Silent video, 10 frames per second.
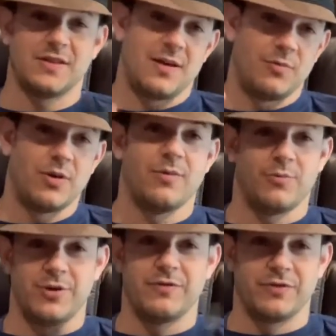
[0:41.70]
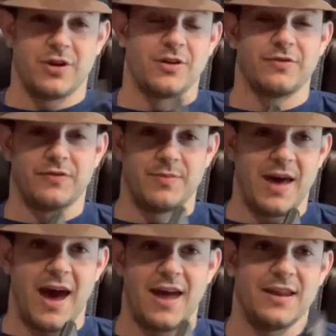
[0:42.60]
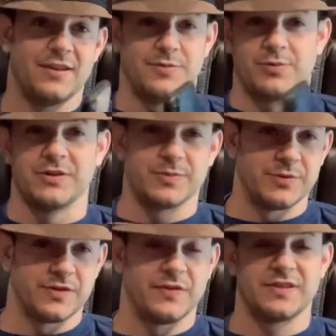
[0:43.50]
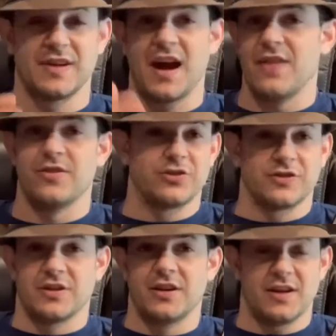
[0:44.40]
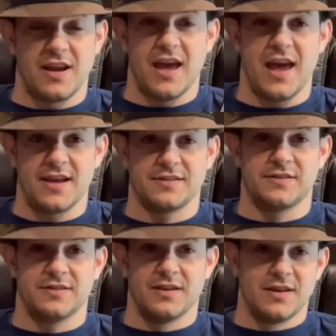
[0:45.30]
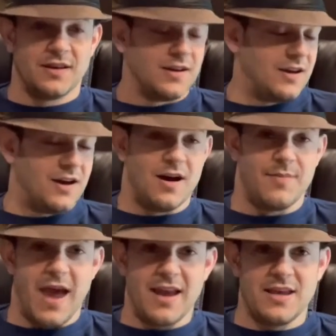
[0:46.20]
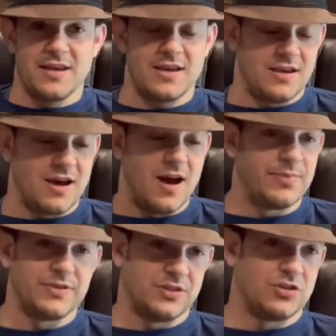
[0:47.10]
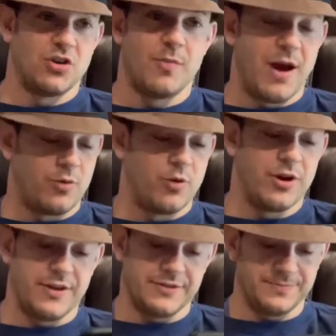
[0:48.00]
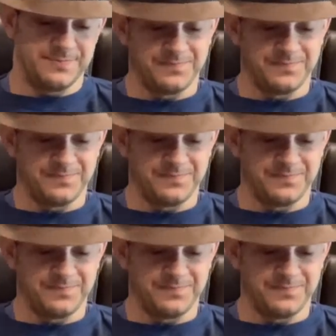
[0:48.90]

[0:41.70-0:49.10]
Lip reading: And what we've learned from that is principles of design. They're just gonna enhance any composition no matter what it is.